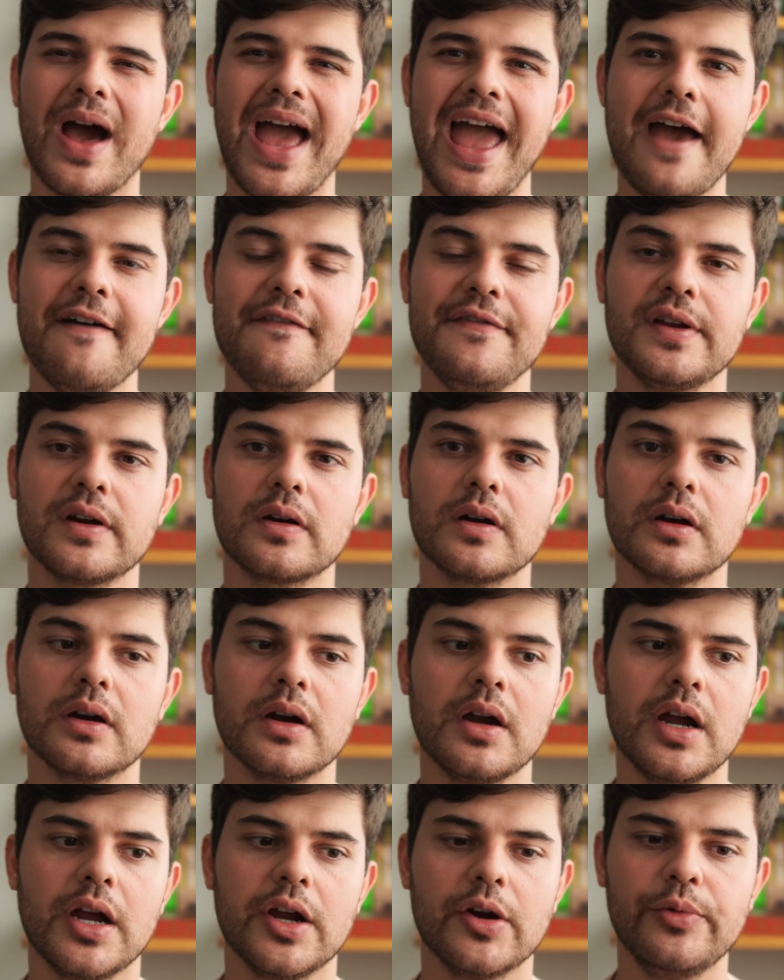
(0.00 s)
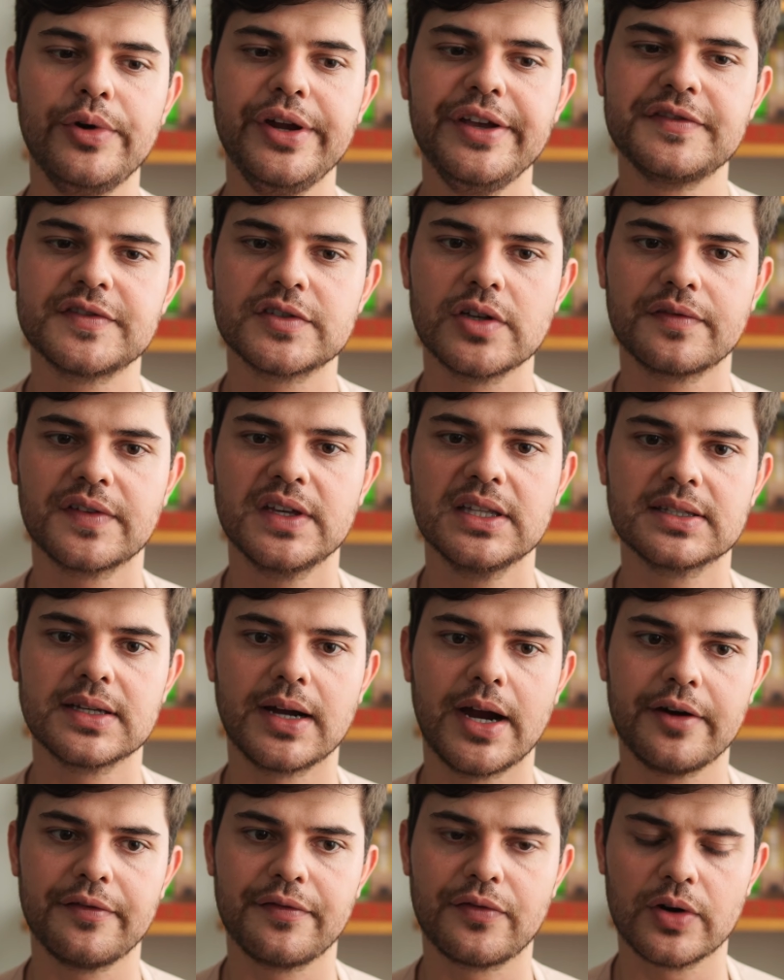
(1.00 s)
heavier riffs of
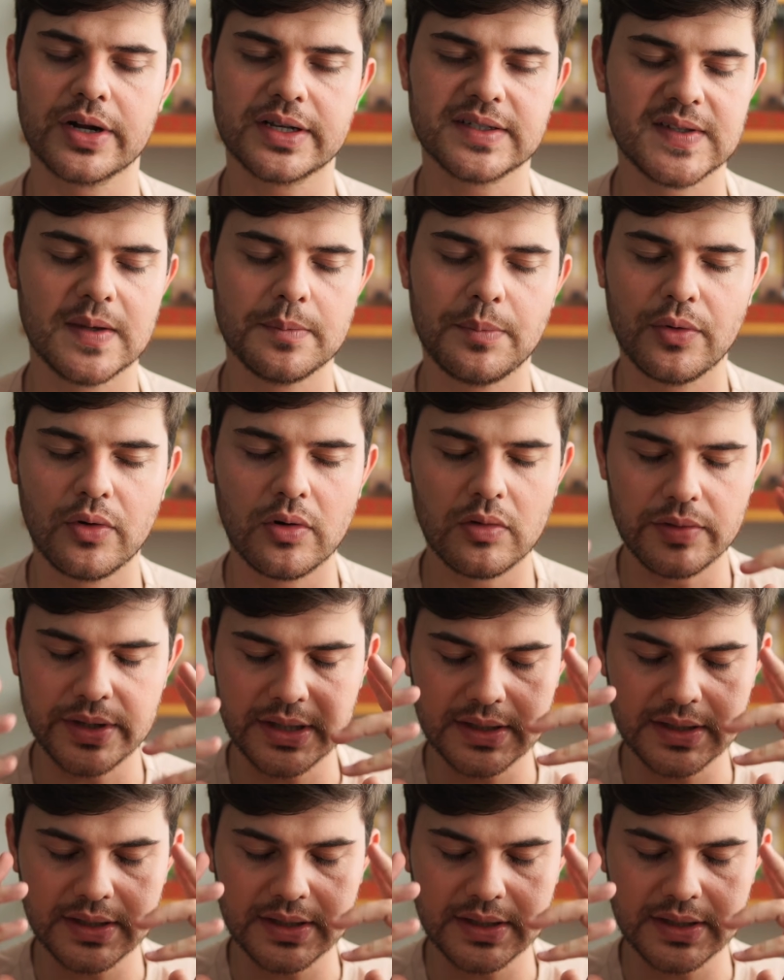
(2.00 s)
guitar, for example,